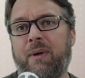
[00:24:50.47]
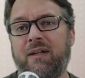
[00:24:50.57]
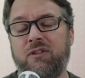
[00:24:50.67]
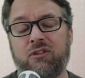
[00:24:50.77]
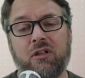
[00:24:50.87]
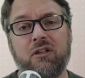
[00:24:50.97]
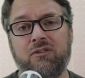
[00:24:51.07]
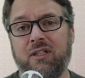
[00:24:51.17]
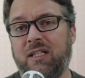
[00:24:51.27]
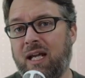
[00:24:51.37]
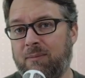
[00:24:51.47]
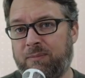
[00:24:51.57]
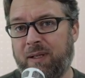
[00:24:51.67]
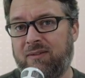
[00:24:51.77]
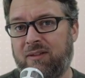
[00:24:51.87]
But if you start using
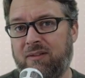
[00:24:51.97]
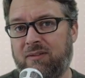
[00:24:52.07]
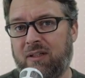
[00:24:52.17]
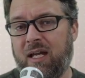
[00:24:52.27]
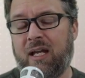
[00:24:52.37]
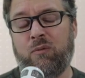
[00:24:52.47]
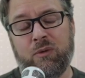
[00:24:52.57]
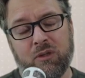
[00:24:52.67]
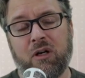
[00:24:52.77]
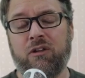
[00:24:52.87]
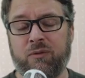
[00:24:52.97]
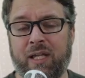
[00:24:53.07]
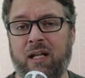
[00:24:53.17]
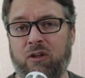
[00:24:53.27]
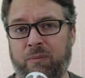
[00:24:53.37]
namespaces, and we will go through
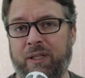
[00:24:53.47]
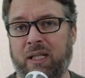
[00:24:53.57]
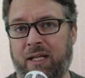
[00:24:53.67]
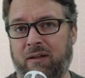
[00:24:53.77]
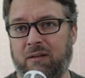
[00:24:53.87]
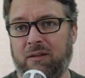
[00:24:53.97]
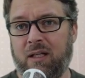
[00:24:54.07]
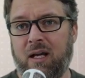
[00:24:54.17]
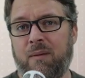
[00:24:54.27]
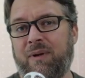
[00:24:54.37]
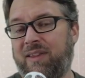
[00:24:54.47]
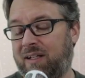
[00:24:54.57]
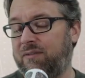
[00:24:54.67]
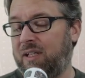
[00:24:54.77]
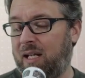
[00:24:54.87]
that a little bit later, but
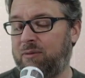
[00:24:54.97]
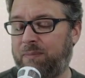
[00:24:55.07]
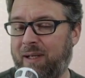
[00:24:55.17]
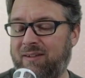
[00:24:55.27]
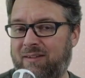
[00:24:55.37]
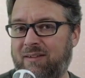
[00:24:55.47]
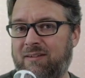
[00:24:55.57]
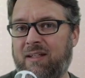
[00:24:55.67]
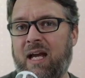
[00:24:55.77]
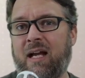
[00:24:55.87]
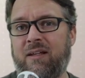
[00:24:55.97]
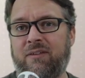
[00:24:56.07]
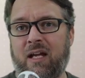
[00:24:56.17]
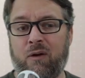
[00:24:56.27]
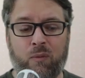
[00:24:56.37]
think of namespaces
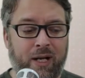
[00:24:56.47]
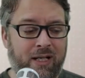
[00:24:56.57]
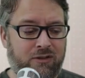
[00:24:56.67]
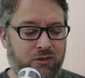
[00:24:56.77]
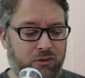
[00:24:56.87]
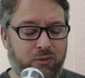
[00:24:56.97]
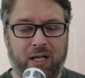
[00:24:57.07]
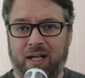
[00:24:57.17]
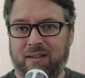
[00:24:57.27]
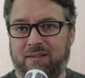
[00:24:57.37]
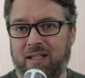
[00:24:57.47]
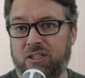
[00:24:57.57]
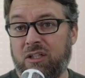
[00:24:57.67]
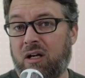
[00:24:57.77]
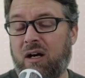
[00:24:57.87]
as a way to
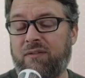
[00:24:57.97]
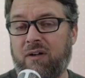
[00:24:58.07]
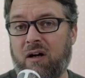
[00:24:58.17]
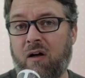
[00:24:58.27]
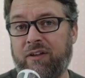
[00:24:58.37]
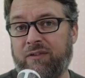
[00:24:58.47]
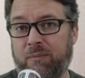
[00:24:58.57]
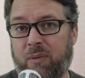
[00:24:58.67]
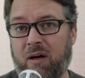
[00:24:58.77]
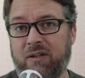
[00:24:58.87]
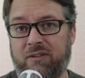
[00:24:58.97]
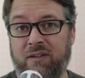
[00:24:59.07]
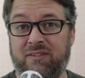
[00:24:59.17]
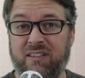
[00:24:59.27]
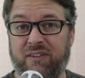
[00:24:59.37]
section off all the different parts
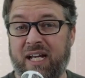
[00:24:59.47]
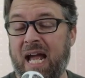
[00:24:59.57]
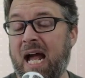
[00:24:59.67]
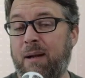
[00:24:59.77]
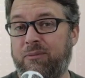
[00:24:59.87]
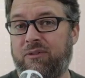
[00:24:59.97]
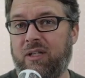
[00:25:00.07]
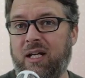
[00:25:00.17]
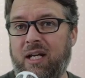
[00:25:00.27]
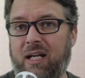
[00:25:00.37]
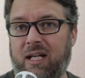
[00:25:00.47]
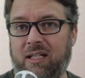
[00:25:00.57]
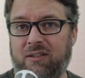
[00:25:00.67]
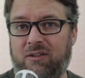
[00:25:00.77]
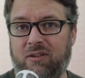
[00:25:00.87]
of different apps
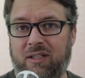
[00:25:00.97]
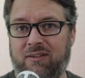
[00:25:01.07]
into